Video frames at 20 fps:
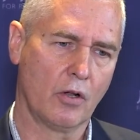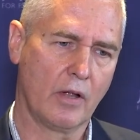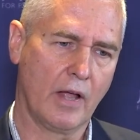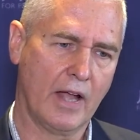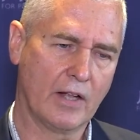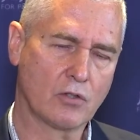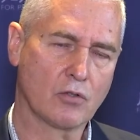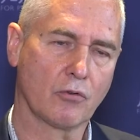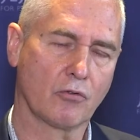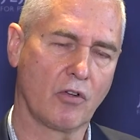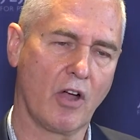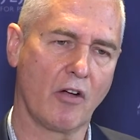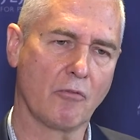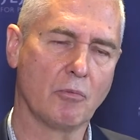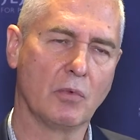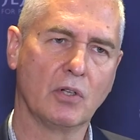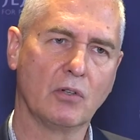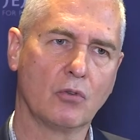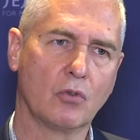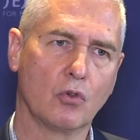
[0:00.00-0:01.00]
heads of
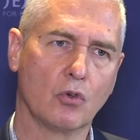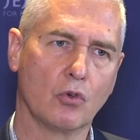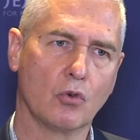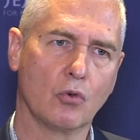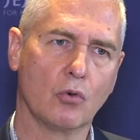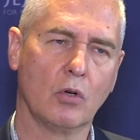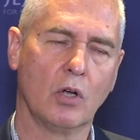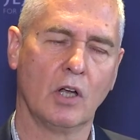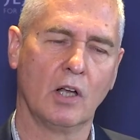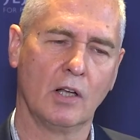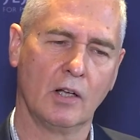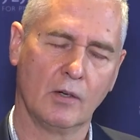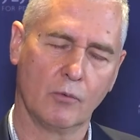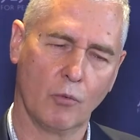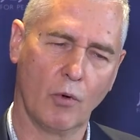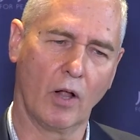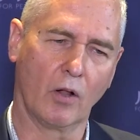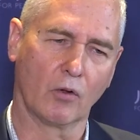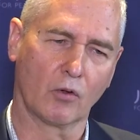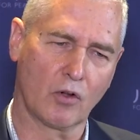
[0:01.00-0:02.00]
government to,
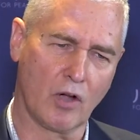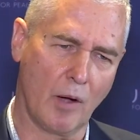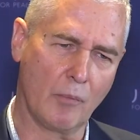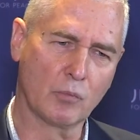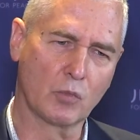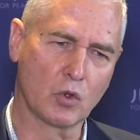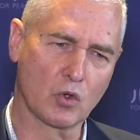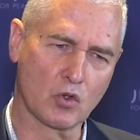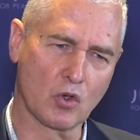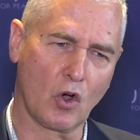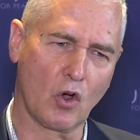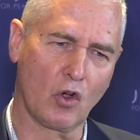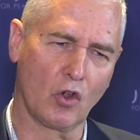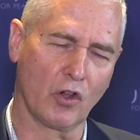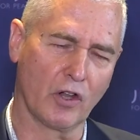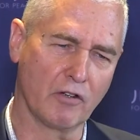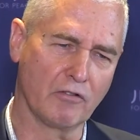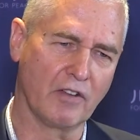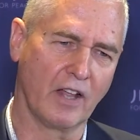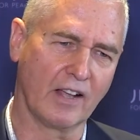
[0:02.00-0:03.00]
well, come to
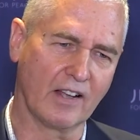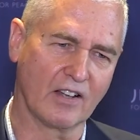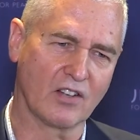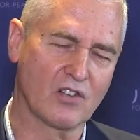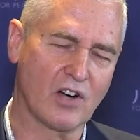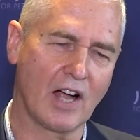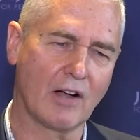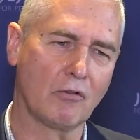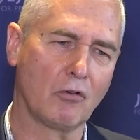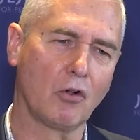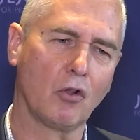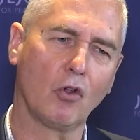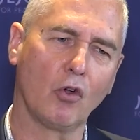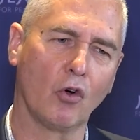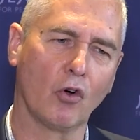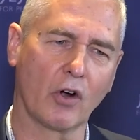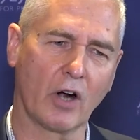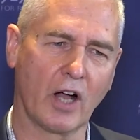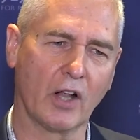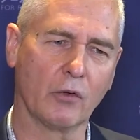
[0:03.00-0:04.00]
Seoul if they can travel,
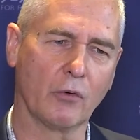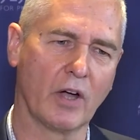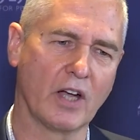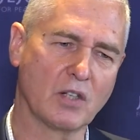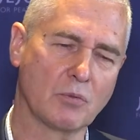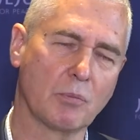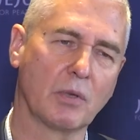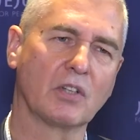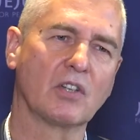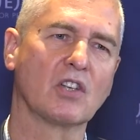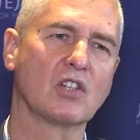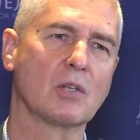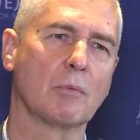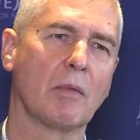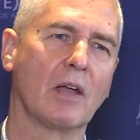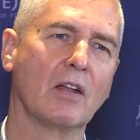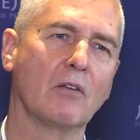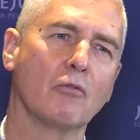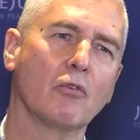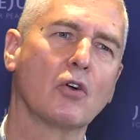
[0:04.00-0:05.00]
or otherwise
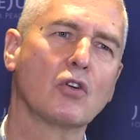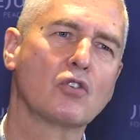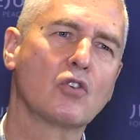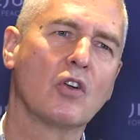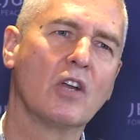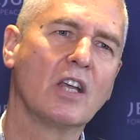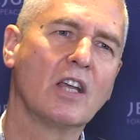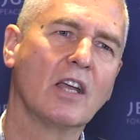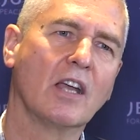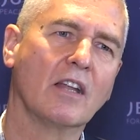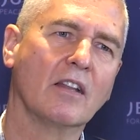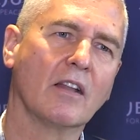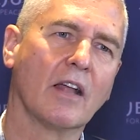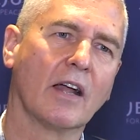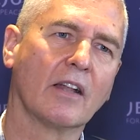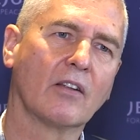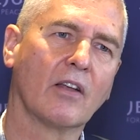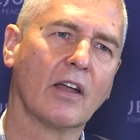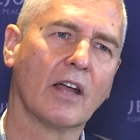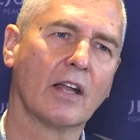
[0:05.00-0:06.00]
participate virtually in
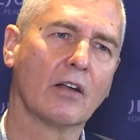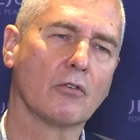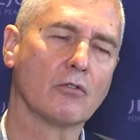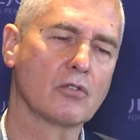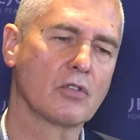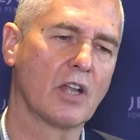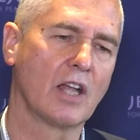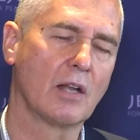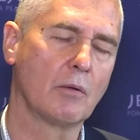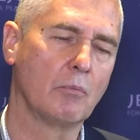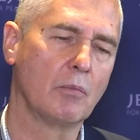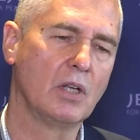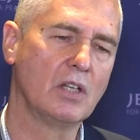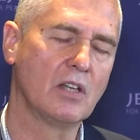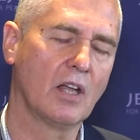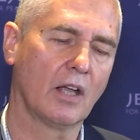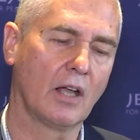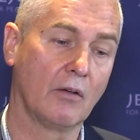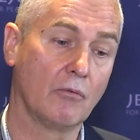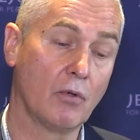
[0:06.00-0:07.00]
that head of state
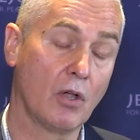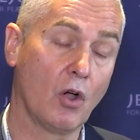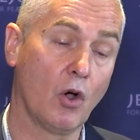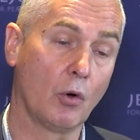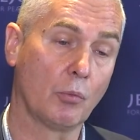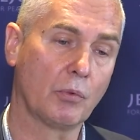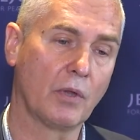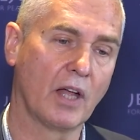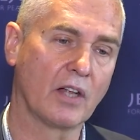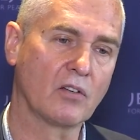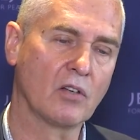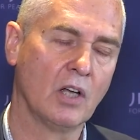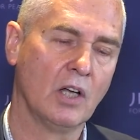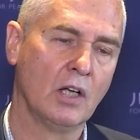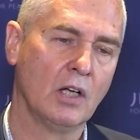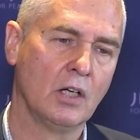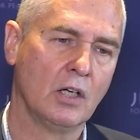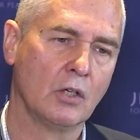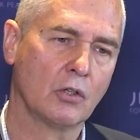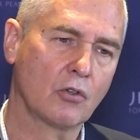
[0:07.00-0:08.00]
meeting. And we hope that
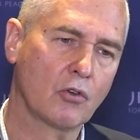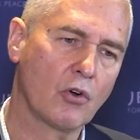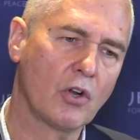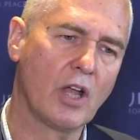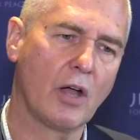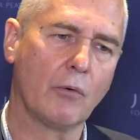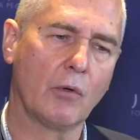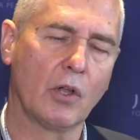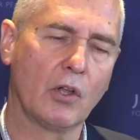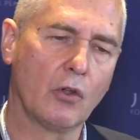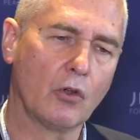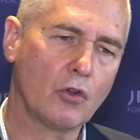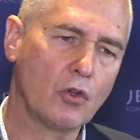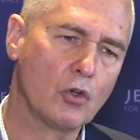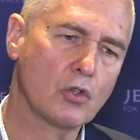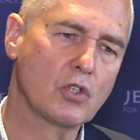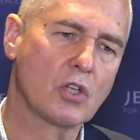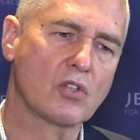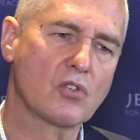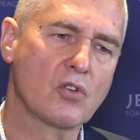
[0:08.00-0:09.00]
Korea will
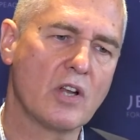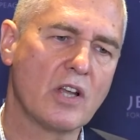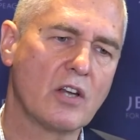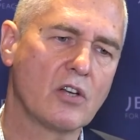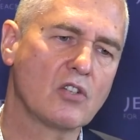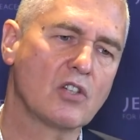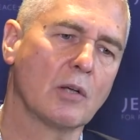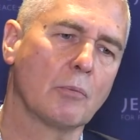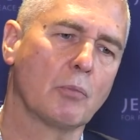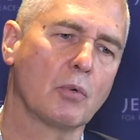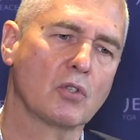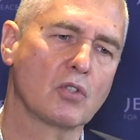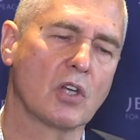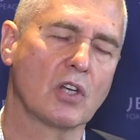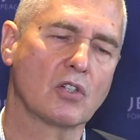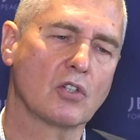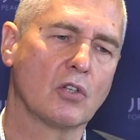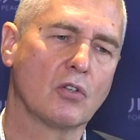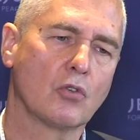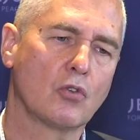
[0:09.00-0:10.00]
use its leadership
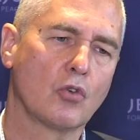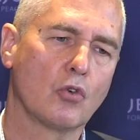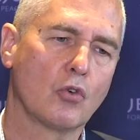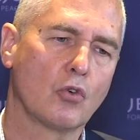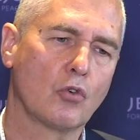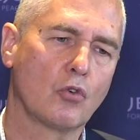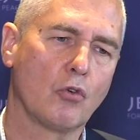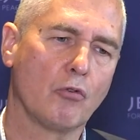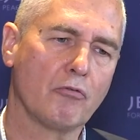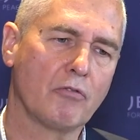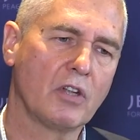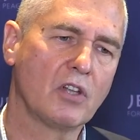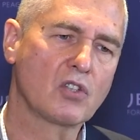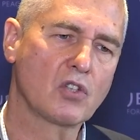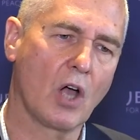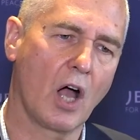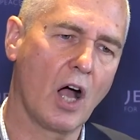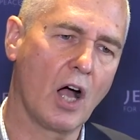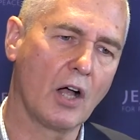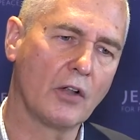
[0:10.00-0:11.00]
position to convince
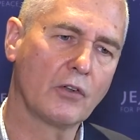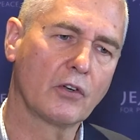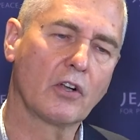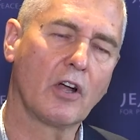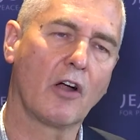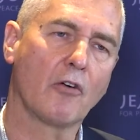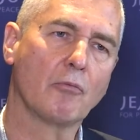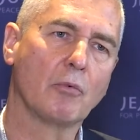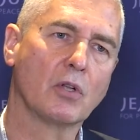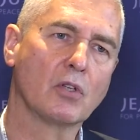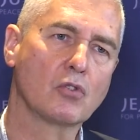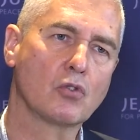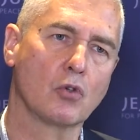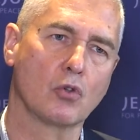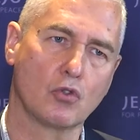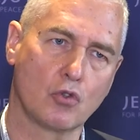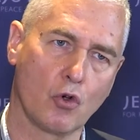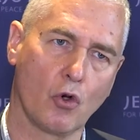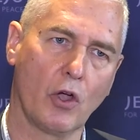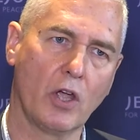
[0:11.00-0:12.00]
other governments to
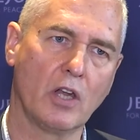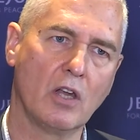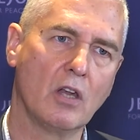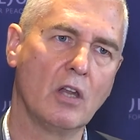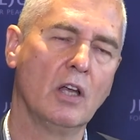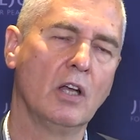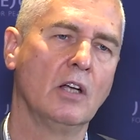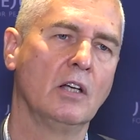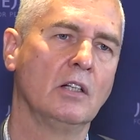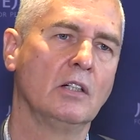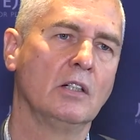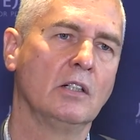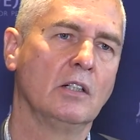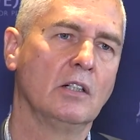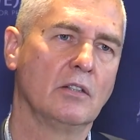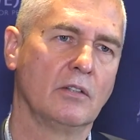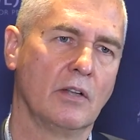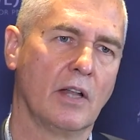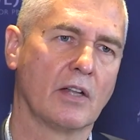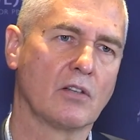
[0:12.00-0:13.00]
join
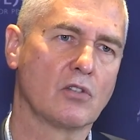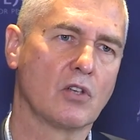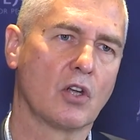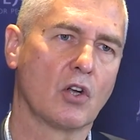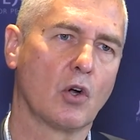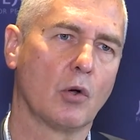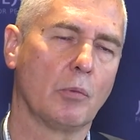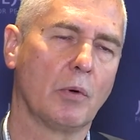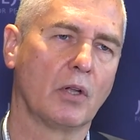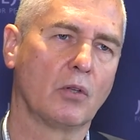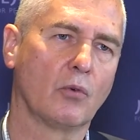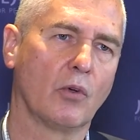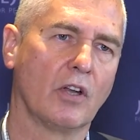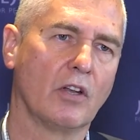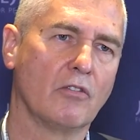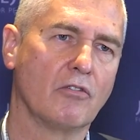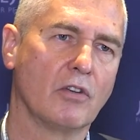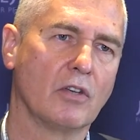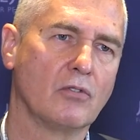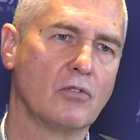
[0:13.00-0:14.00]
net zero by
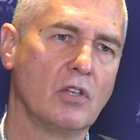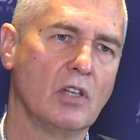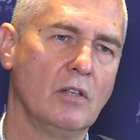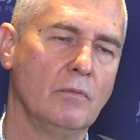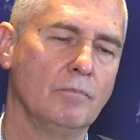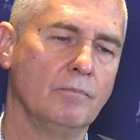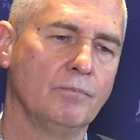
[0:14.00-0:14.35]
2050.